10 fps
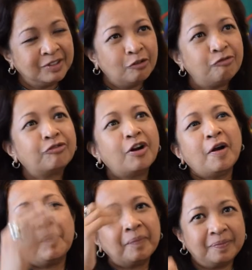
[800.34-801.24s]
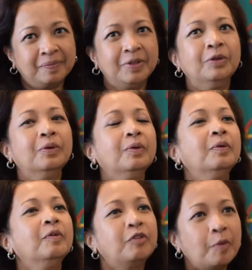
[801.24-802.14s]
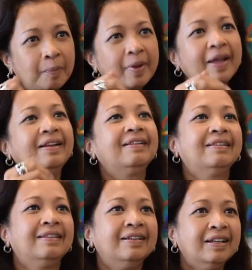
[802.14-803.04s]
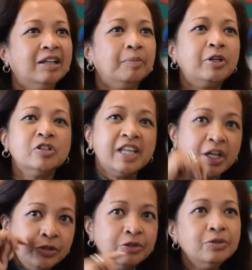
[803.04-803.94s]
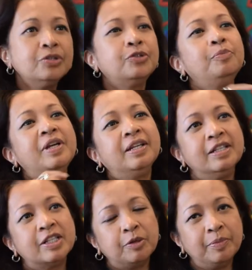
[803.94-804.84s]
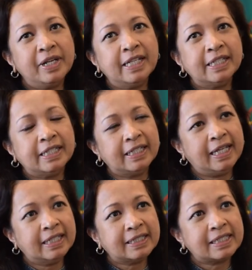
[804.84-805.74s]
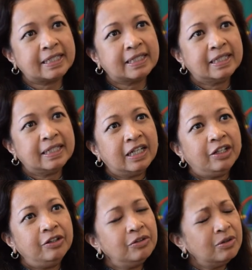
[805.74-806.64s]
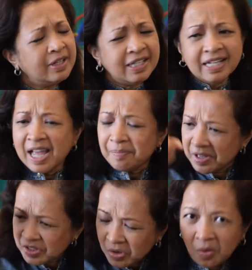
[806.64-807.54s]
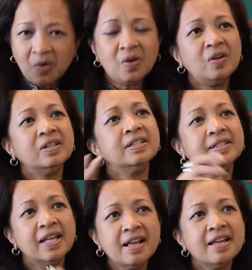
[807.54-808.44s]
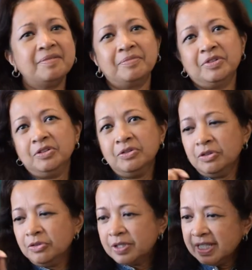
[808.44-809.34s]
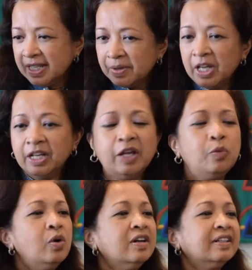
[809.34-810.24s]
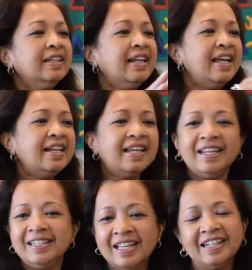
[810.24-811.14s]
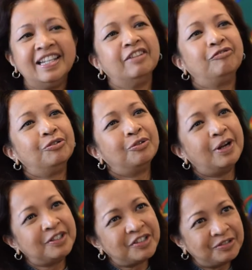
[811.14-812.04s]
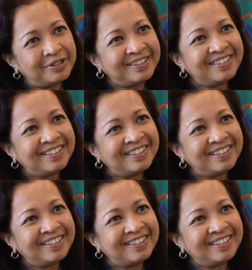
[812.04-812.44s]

from, you know, from men? Because they're used to being discriminated against. You know, it happens all the time. You see that they work the land and yet they have no rights to it.